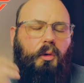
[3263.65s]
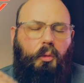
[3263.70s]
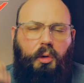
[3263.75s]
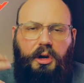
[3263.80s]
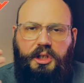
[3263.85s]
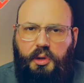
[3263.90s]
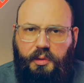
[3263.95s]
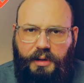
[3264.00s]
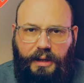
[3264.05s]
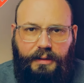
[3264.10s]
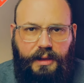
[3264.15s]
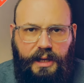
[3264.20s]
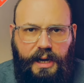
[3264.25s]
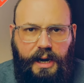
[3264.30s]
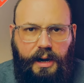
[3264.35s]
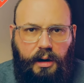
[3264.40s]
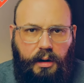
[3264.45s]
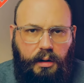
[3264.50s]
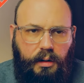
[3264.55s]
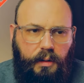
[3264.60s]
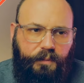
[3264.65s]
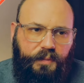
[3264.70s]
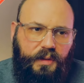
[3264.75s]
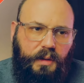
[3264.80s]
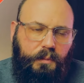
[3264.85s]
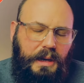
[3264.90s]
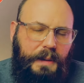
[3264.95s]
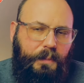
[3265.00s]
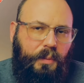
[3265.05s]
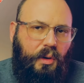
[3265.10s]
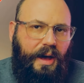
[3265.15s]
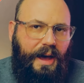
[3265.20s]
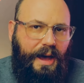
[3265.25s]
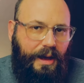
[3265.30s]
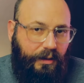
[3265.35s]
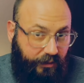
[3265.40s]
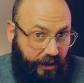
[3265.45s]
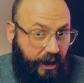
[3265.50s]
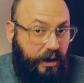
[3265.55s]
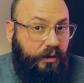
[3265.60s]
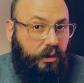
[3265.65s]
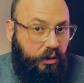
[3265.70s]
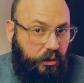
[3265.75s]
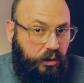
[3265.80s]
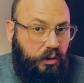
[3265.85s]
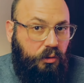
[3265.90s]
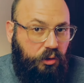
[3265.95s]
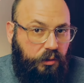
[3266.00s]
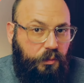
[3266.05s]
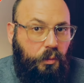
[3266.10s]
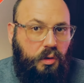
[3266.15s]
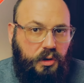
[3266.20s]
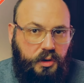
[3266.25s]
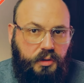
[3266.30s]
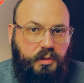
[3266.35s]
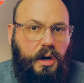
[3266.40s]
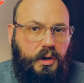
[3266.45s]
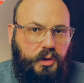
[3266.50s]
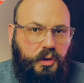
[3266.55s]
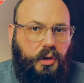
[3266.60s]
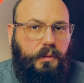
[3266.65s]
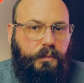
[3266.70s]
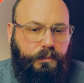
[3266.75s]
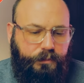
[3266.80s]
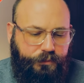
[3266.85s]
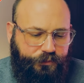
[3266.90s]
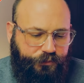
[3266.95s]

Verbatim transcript: once you get there, people tend to use more structure.